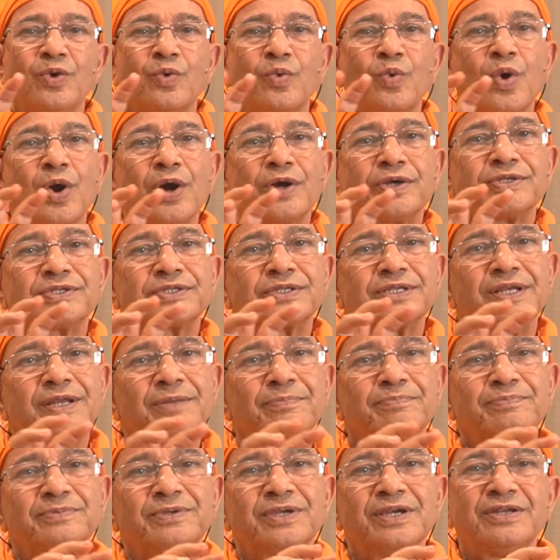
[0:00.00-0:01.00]
what
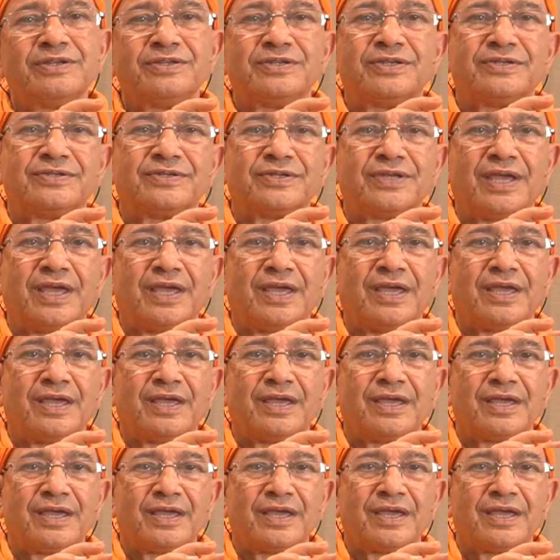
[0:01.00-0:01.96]
scriptures say.